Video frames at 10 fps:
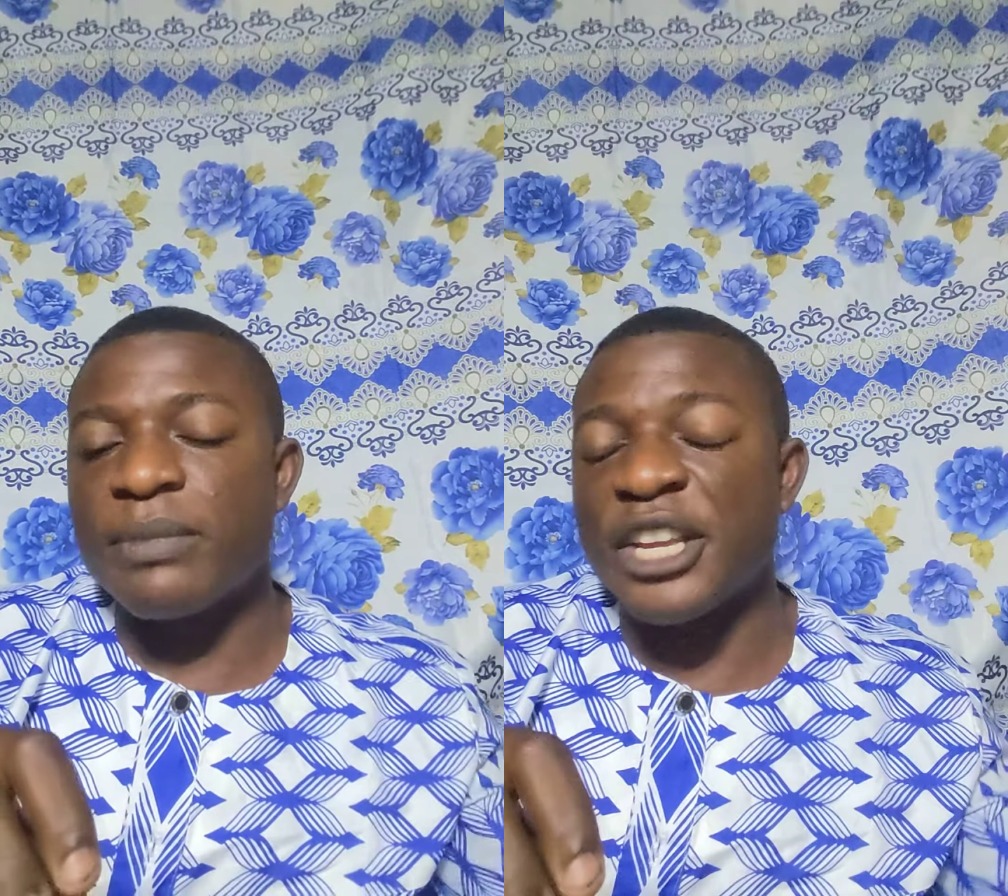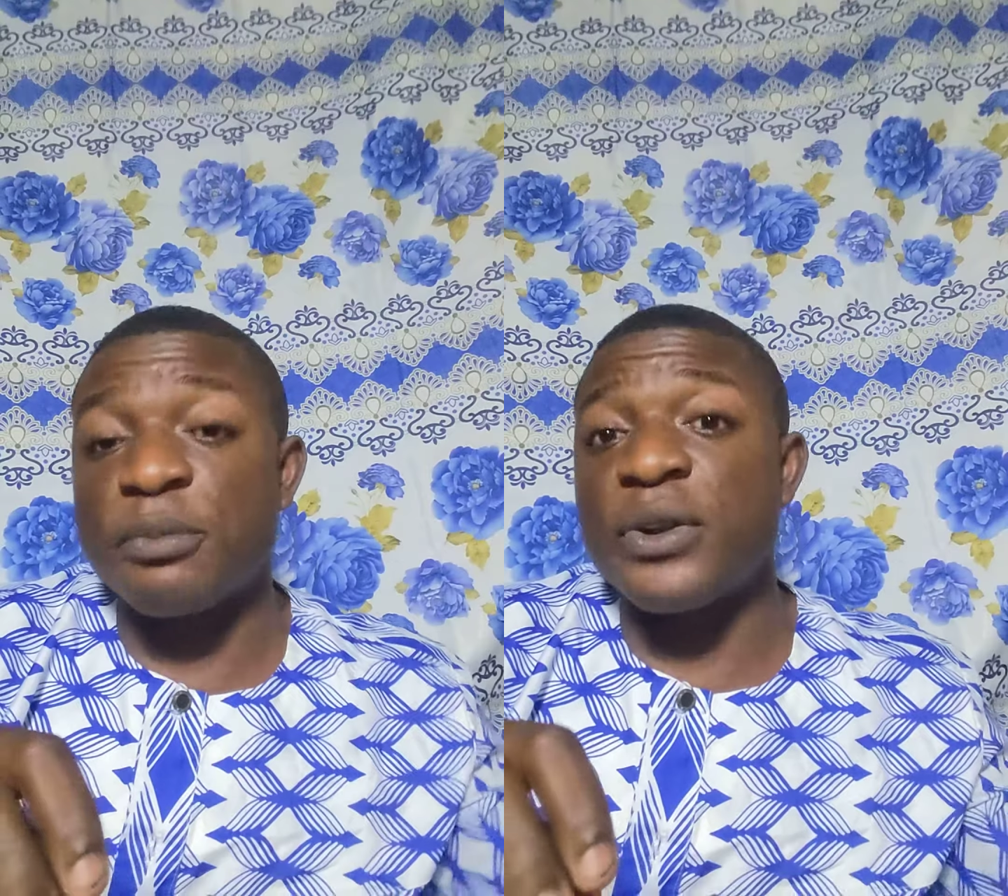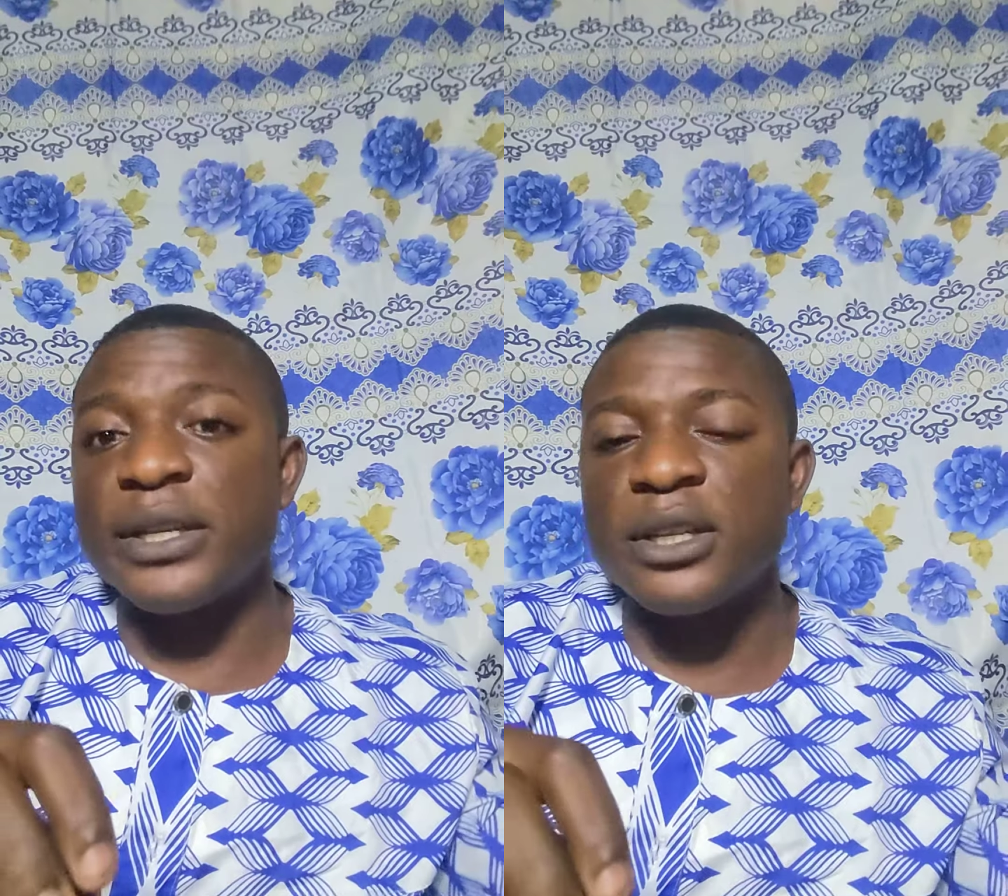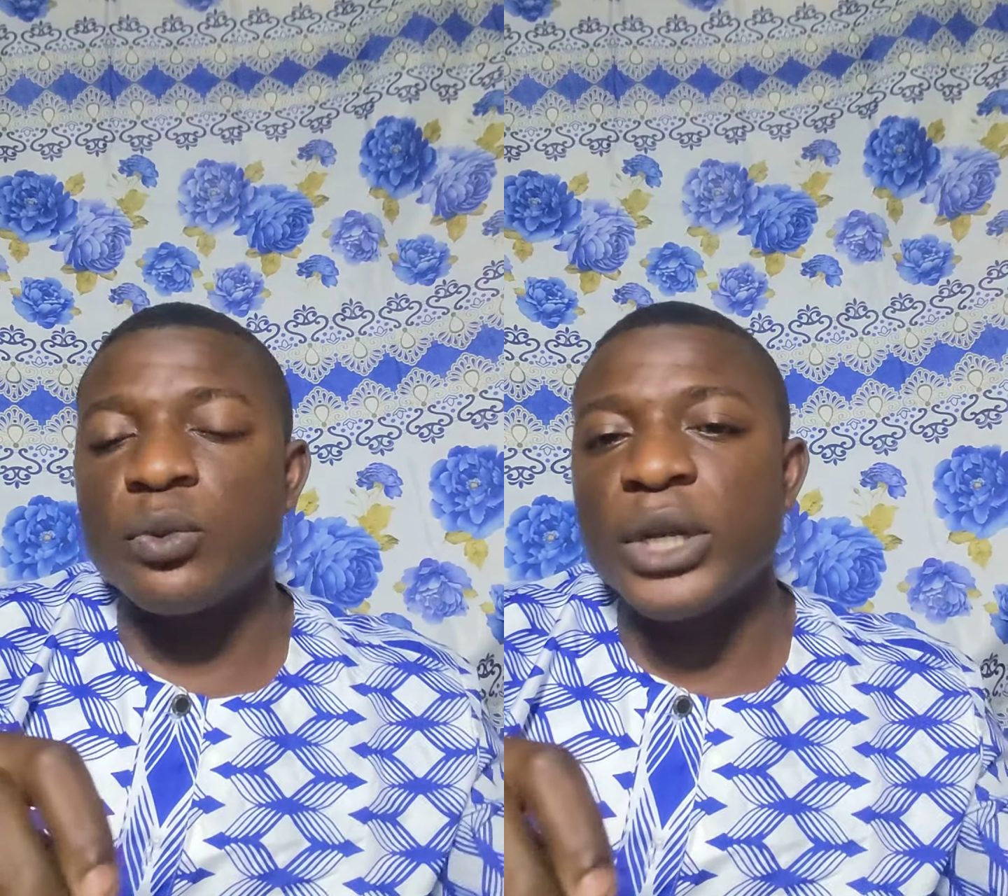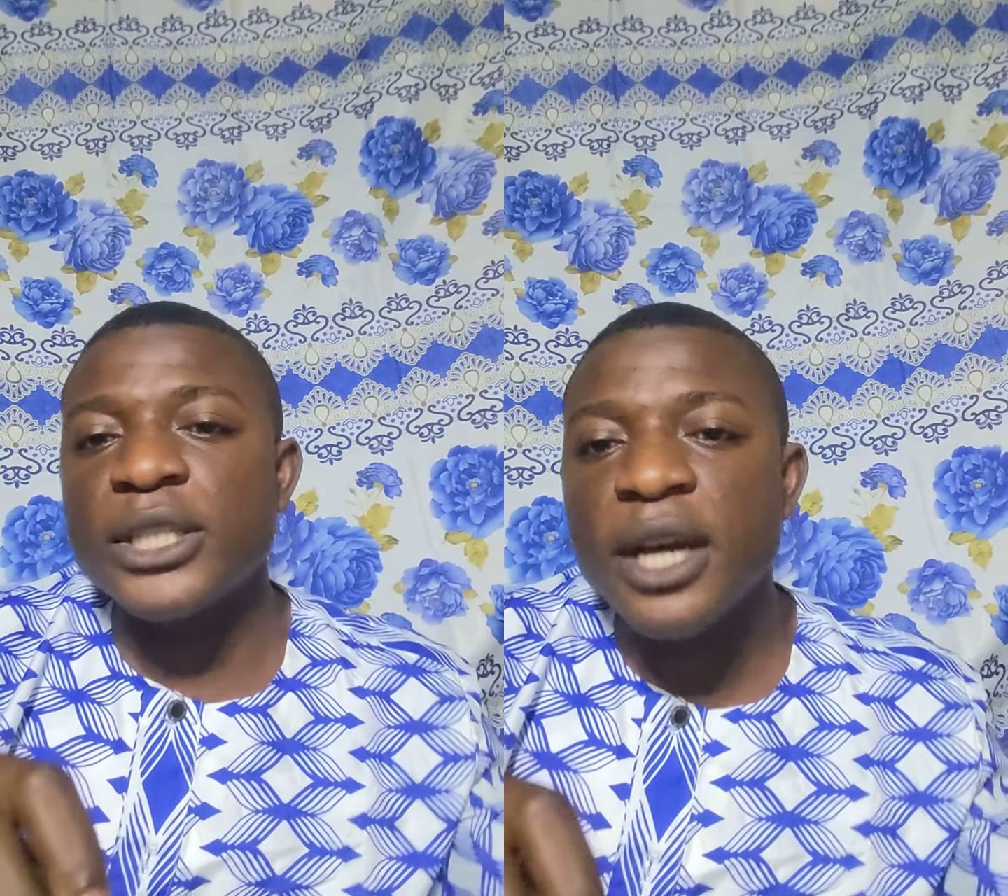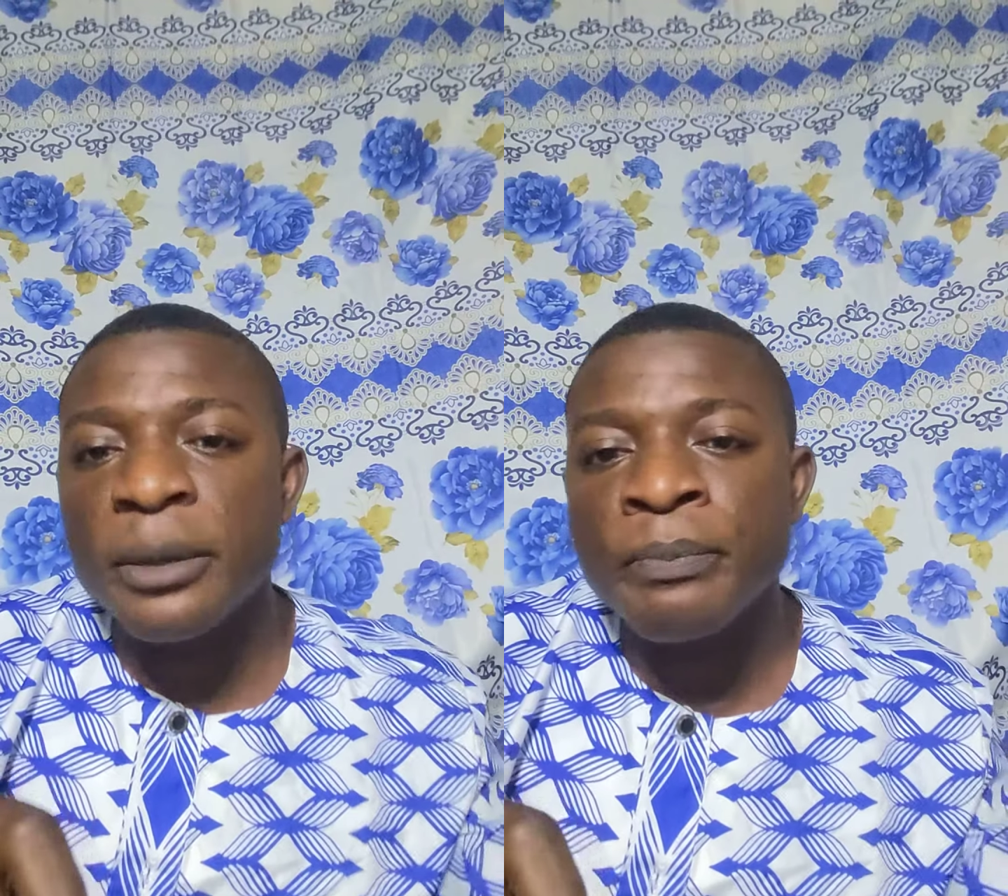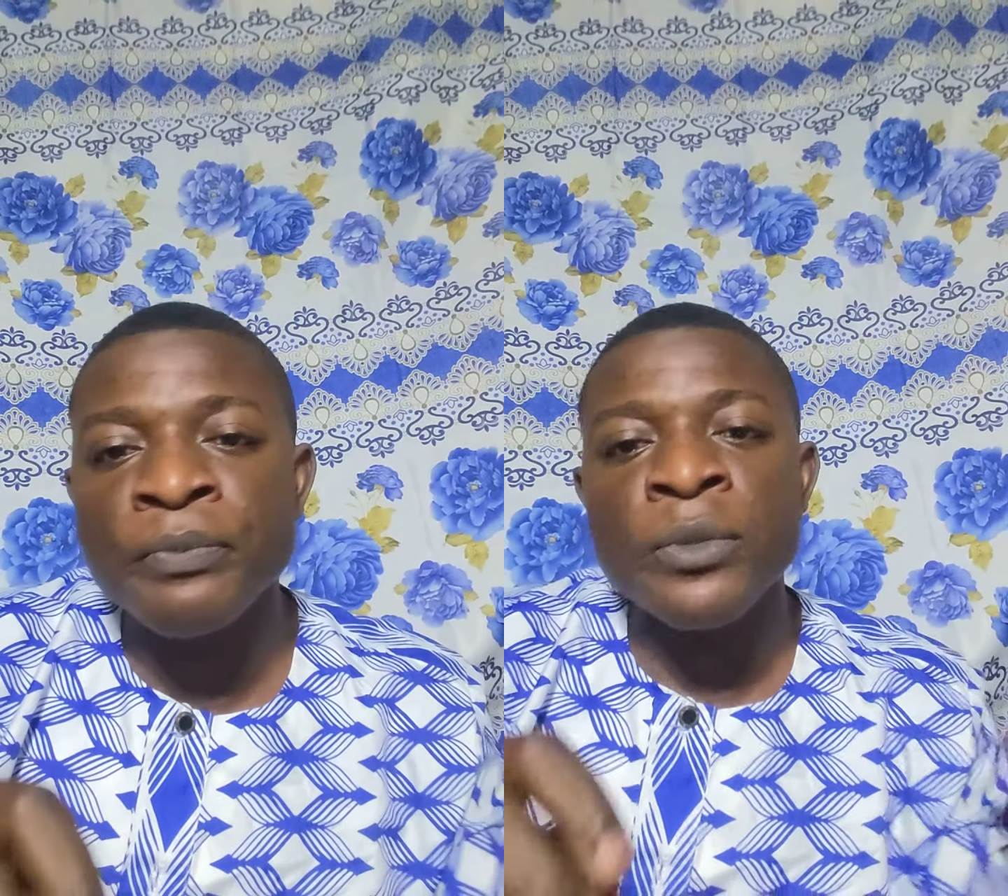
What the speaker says: experiencing winter.